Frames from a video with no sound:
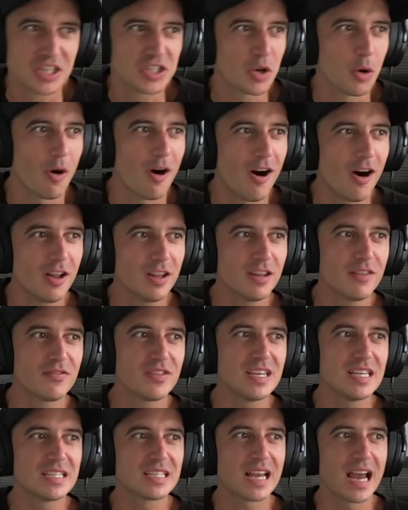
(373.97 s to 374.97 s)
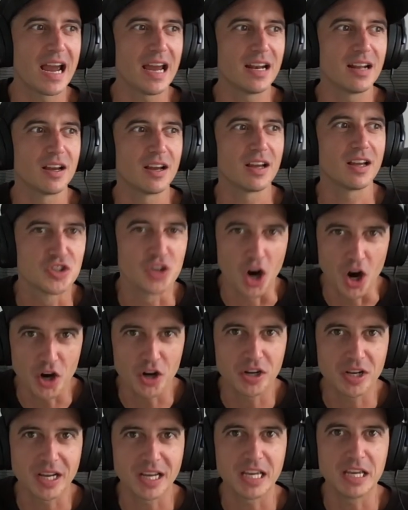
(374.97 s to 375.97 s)
So all of these kind of
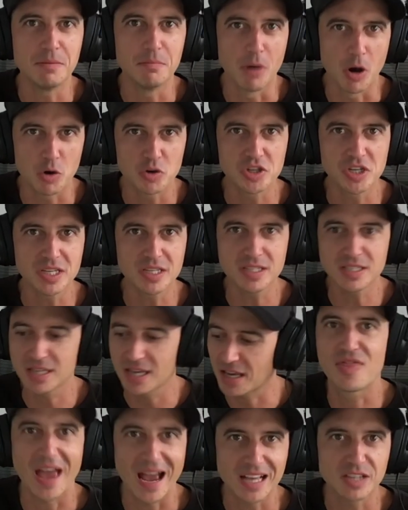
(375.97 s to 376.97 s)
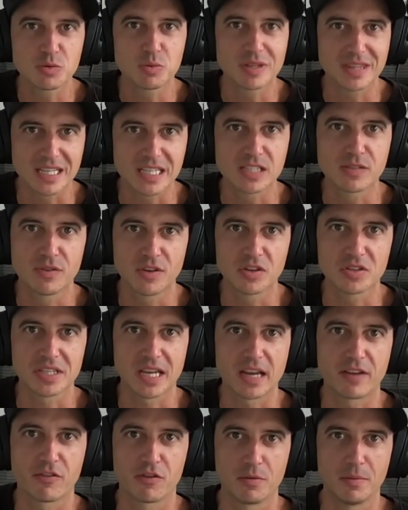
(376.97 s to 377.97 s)
dark emotions, that's what this feels
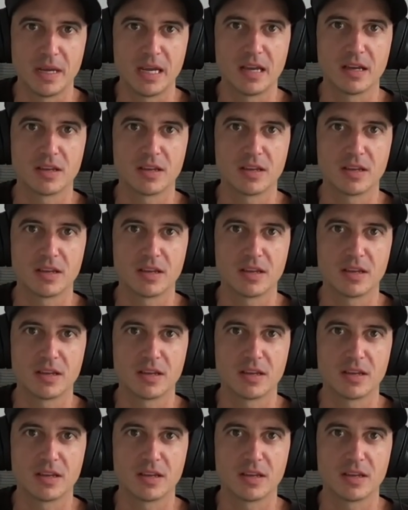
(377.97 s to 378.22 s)
like for me.